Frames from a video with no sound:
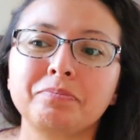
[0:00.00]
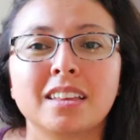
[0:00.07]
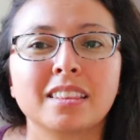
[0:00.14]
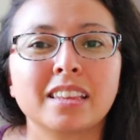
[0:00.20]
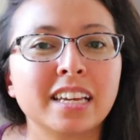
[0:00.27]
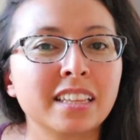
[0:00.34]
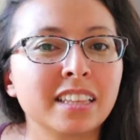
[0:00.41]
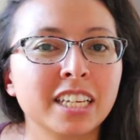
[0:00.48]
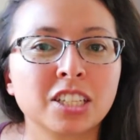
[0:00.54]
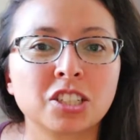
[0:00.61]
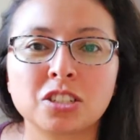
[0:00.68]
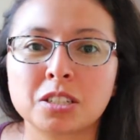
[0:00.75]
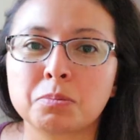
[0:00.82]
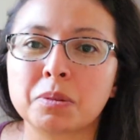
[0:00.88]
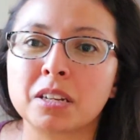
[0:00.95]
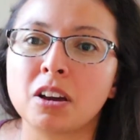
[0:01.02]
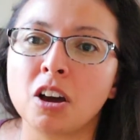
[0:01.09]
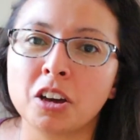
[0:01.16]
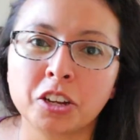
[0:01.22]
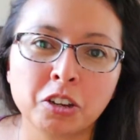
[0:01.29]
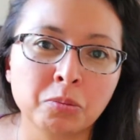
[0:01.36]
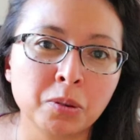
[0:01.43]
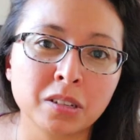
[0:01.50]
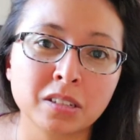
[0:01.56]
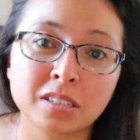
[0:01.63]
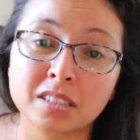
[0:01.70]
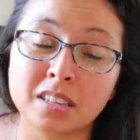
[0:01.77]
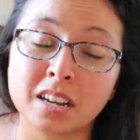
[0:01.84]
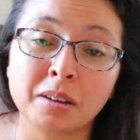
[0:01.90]
Lately, it's just been
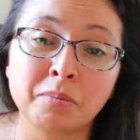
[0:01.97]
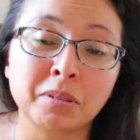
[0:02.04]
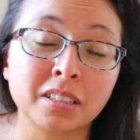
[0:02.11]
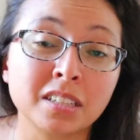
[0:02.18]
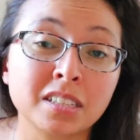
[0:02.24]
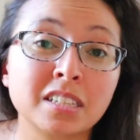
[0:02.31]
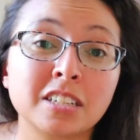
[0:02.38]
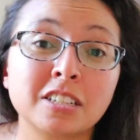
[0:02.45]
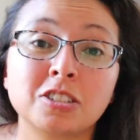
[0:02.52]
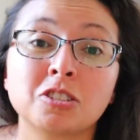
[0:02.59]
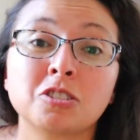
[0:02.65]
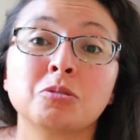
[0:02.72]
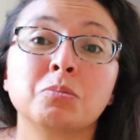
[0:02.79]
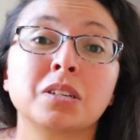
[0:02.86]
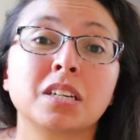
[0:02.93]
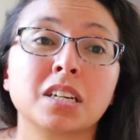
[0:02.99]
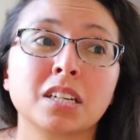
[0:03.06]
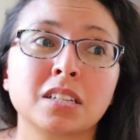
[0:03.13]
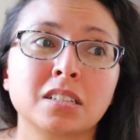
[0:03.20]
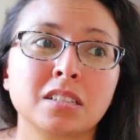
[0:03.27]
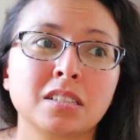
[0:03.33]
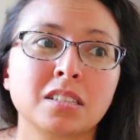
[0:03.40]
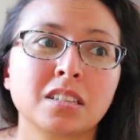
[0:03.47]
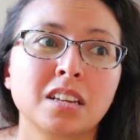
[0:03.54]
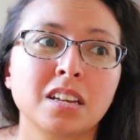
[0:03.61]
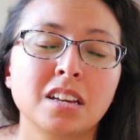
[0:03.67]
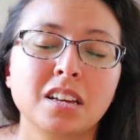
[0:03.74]
audiobooks that I've been listening to, because